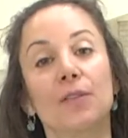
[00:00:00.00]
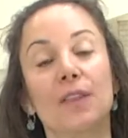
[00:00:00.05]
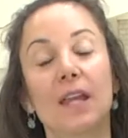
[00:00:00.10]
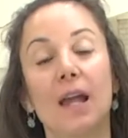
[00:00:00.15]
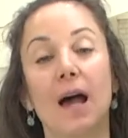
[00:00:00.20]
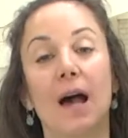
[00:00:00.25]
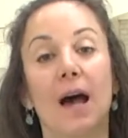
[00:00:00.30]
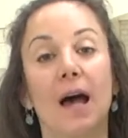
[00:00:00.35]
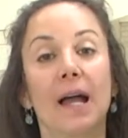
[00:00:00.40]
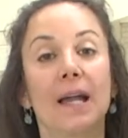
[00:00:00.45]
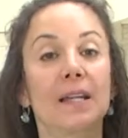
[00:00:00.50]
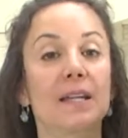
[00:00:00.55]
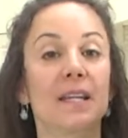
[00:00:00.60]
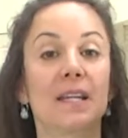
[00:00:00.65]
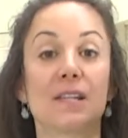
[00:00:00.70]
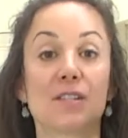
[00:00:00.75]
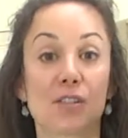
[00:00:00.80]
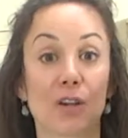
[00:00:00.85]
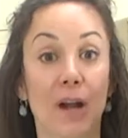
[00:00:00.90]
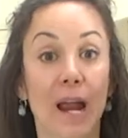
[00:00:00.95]
the
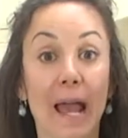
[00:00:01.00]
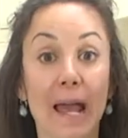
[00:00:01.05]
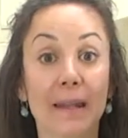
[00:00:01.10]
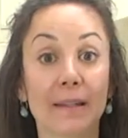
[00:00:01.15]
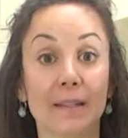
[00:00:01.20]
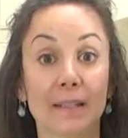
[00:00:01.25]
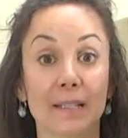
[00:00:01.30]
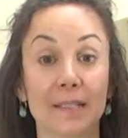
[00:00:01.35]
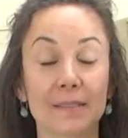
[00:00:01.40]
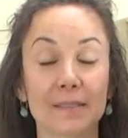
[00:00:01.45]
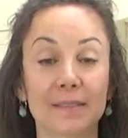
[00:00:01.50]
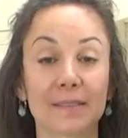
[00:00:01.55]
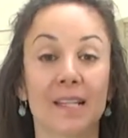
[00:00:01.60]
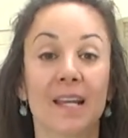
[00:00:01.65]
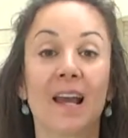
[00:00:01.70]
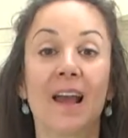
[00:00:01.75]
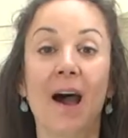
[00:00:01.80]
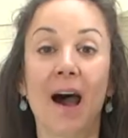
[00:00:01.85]
ideas are endless.